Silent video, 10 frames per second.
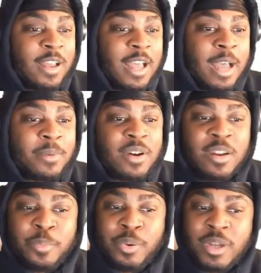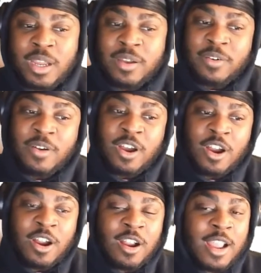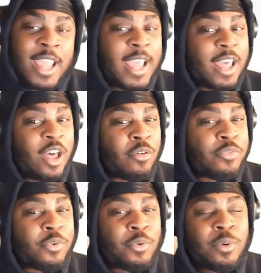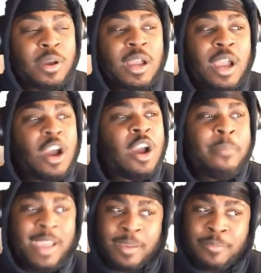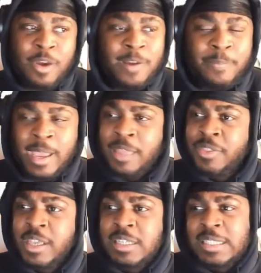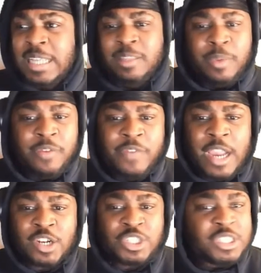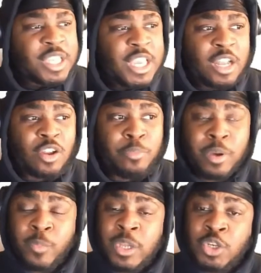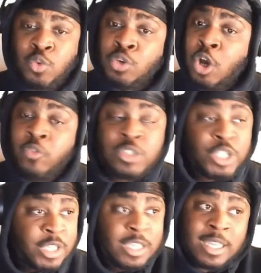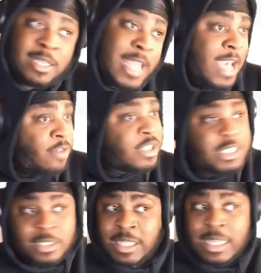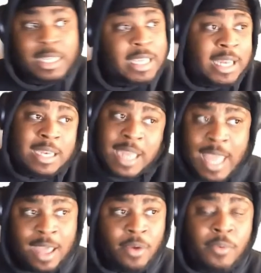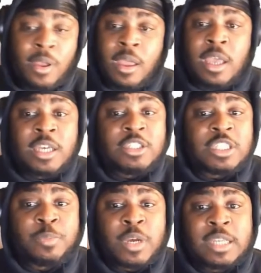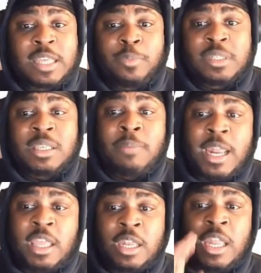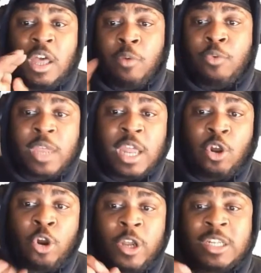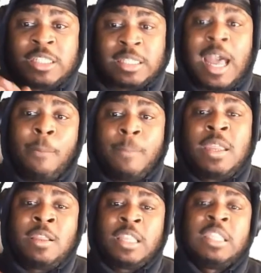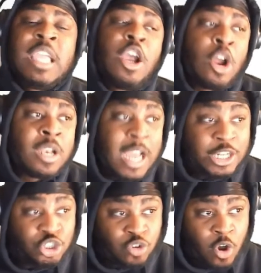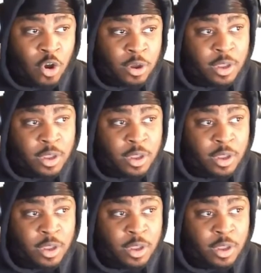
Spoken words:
I'm gonna put her at helpful. Her main thing is not to be a fighter. She's a healer, but we do know she can get down. She needed to get down. Just because I put somebody in the helpful category does not mean that they are not strong.